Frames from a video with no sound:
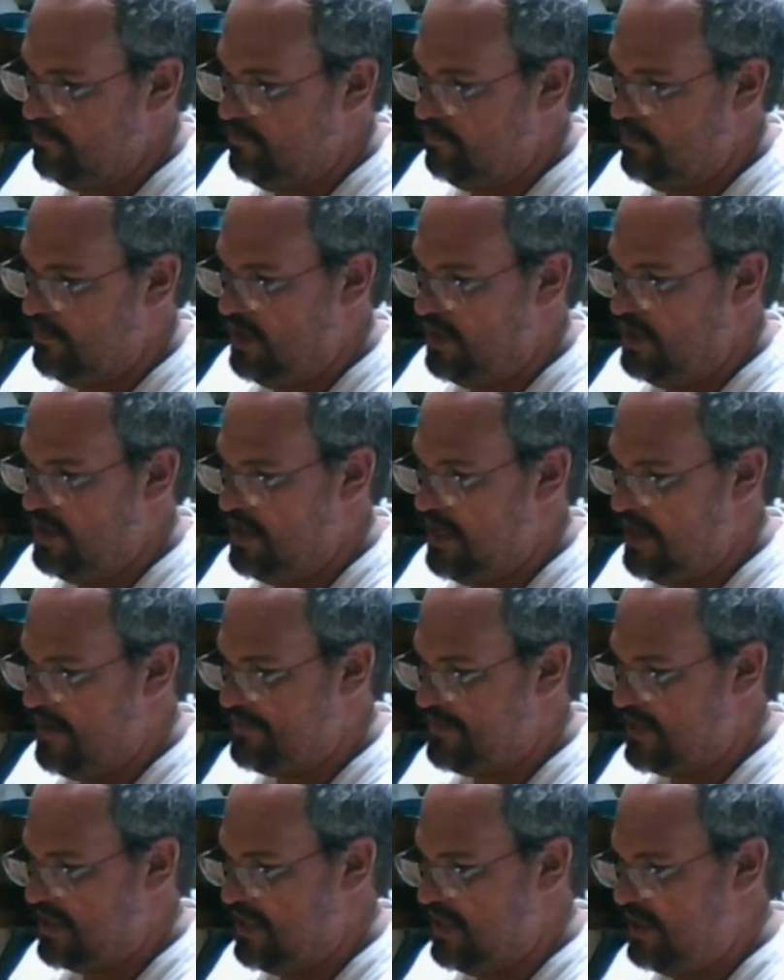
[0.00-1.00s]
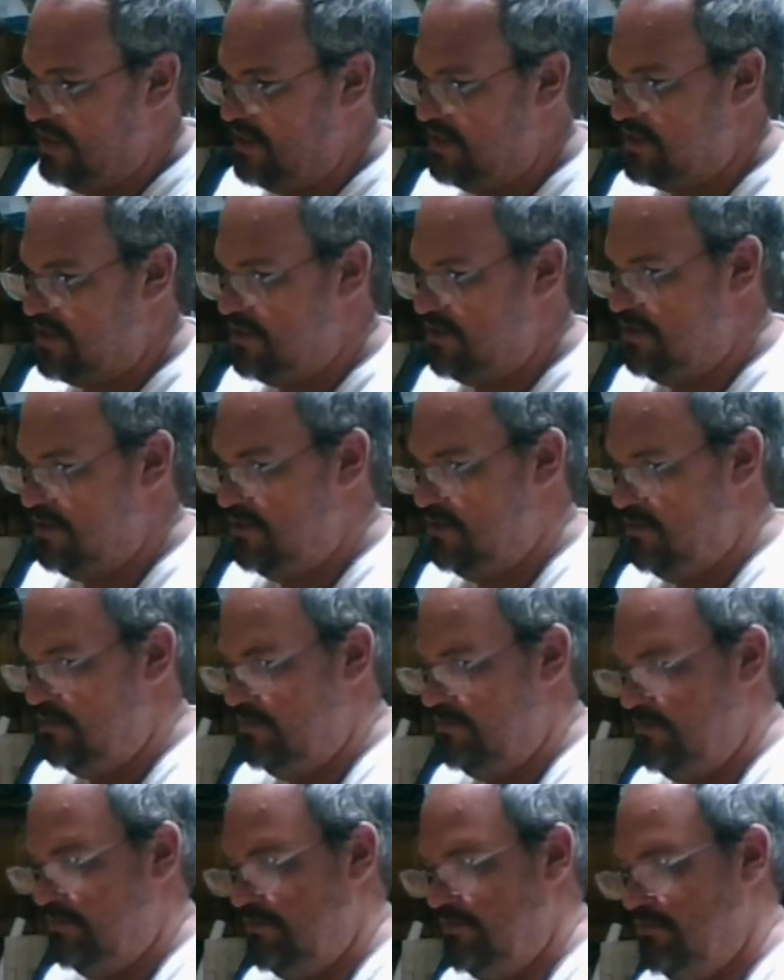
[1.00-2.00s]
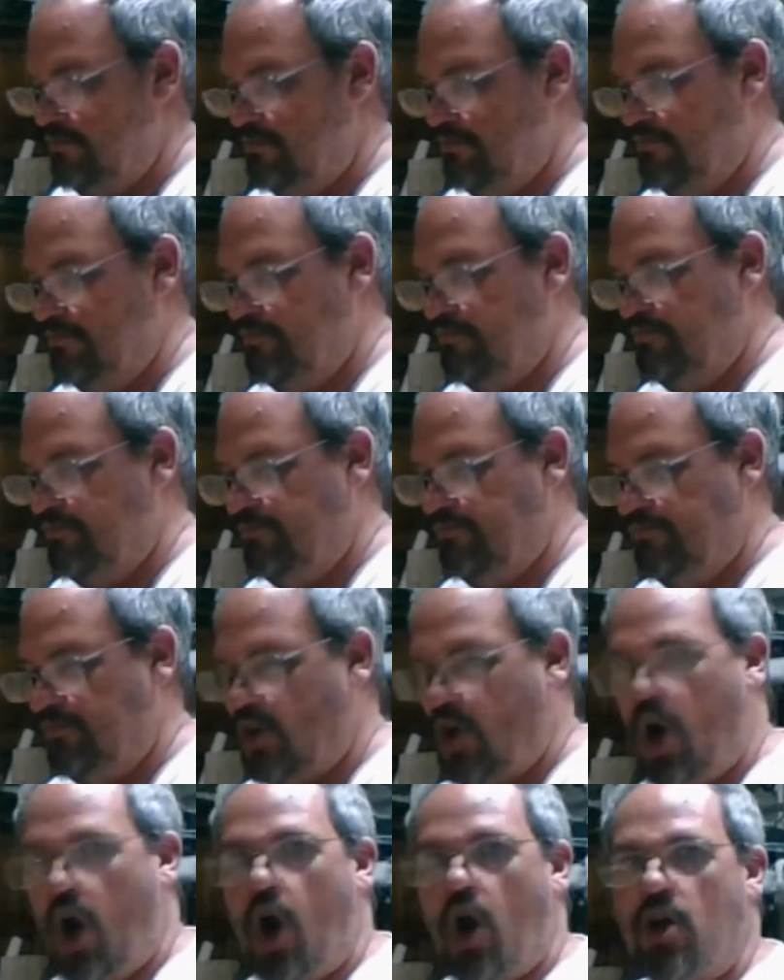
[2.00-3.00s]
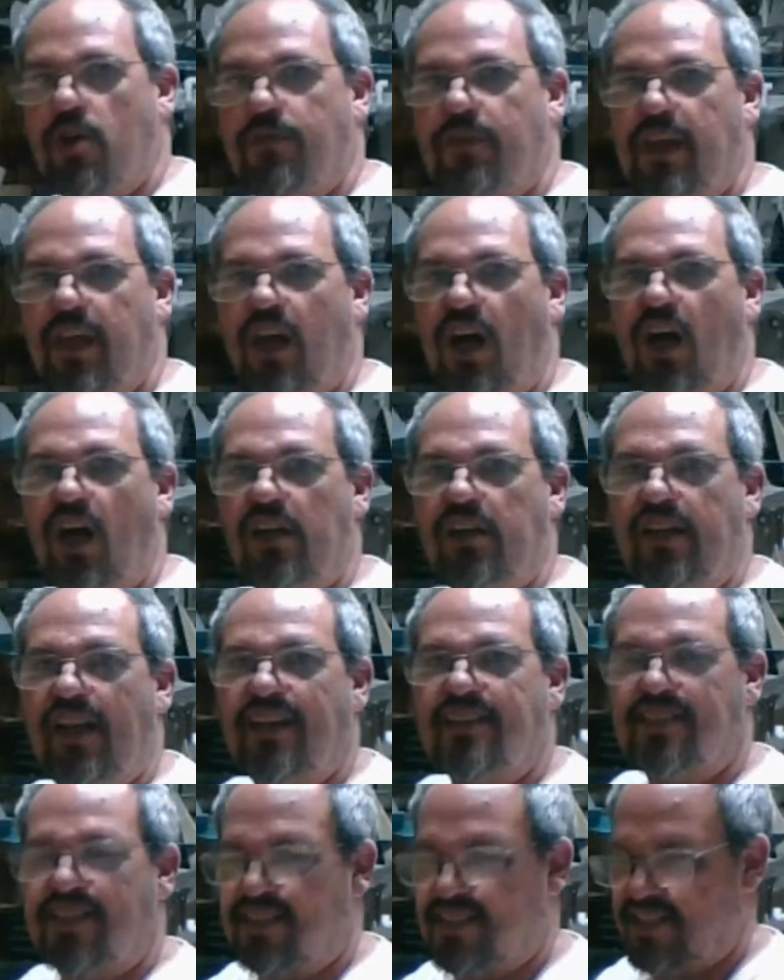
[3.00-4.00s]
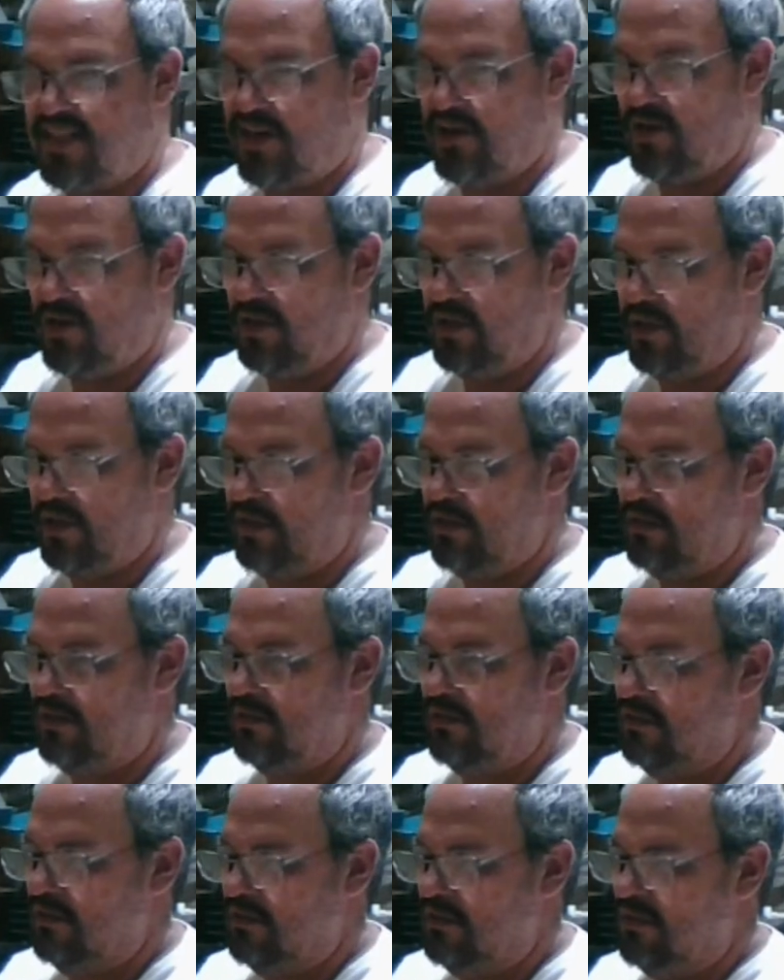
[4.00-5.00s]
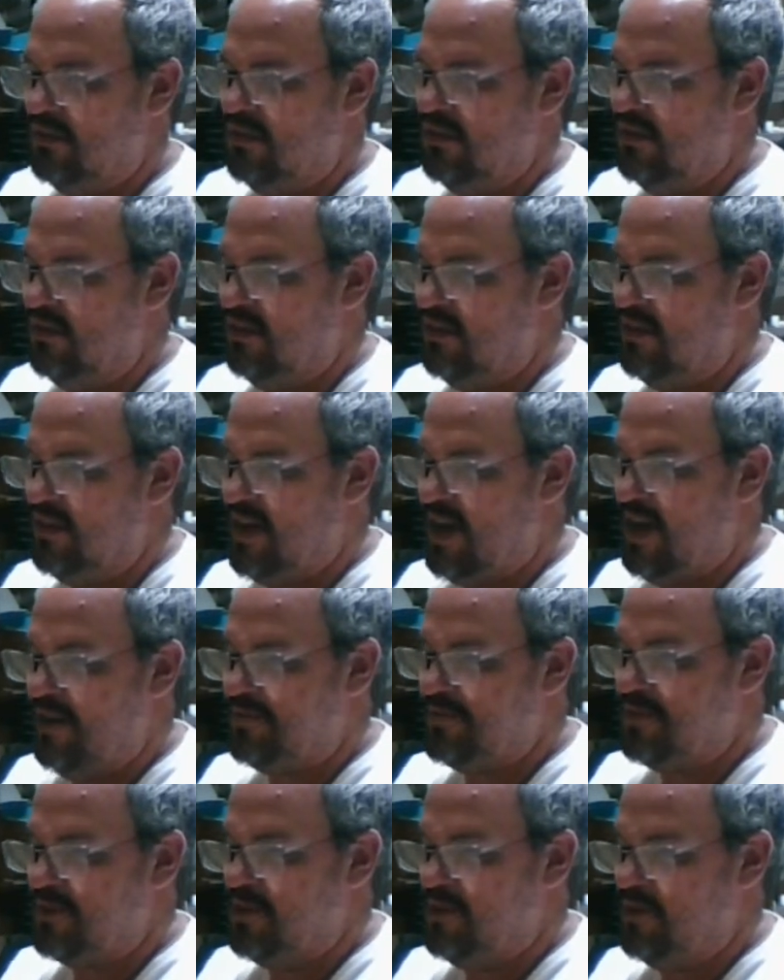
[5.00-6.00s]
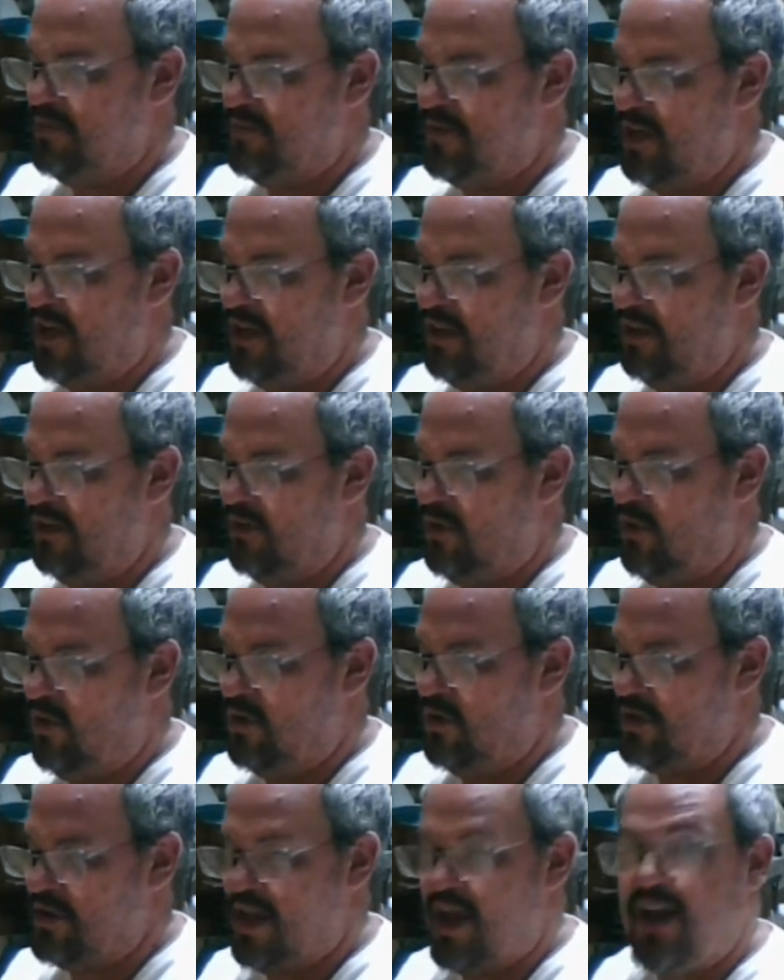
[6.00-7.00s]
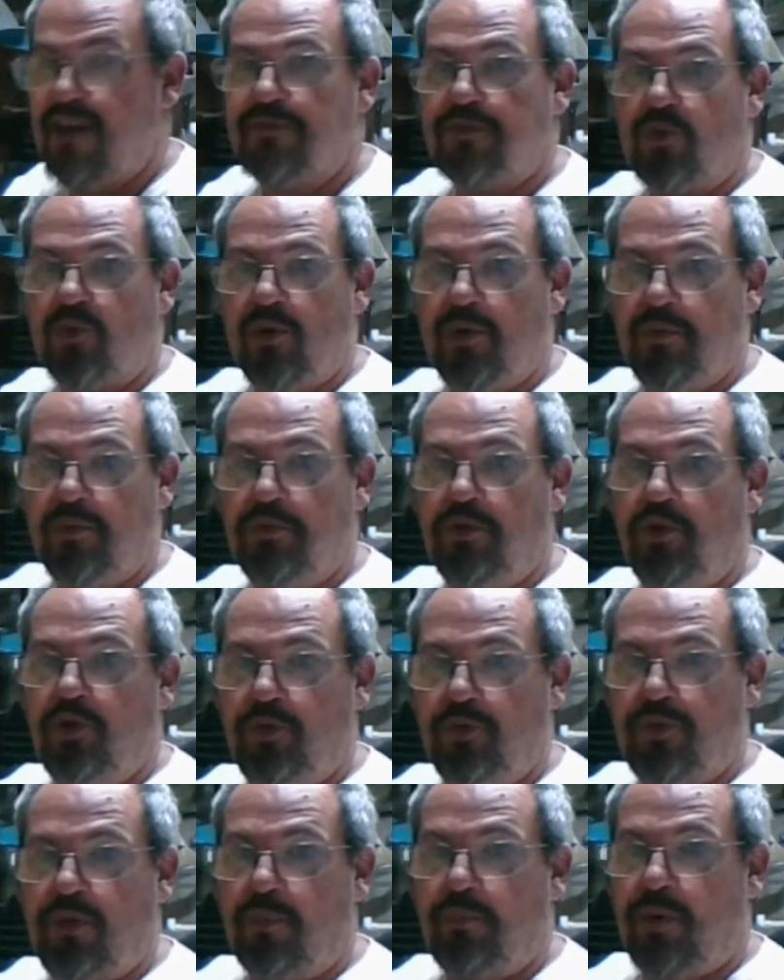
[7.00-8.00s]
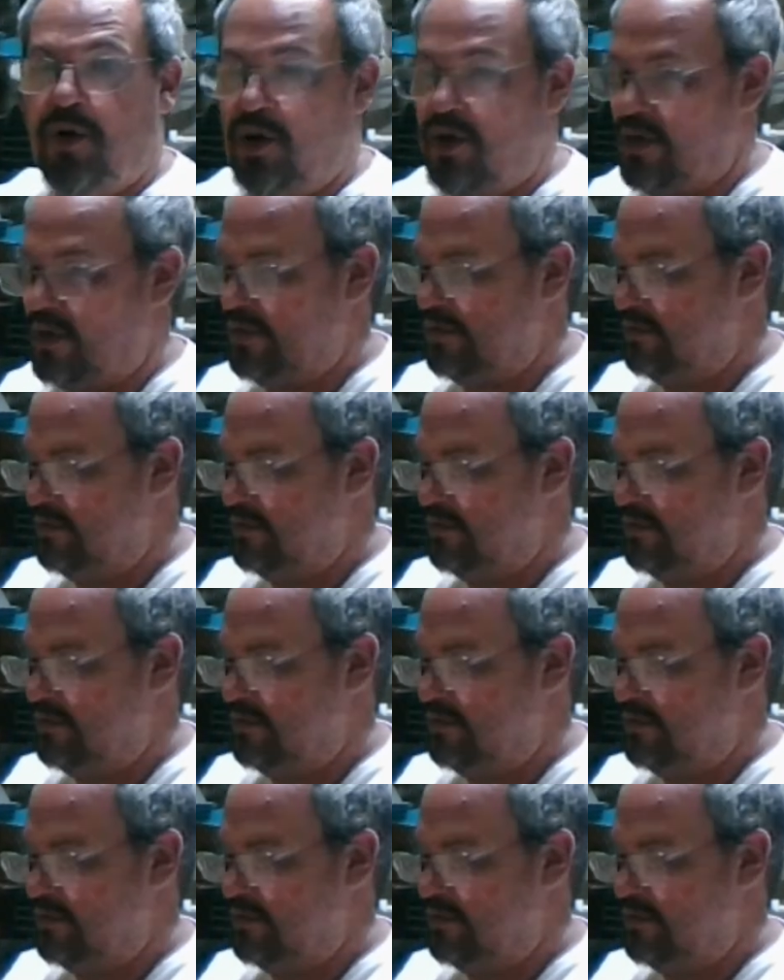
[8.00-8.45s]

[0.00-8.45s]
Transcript: then you have to get into carving unnecessarily after you've done it. Or you have to remove the part.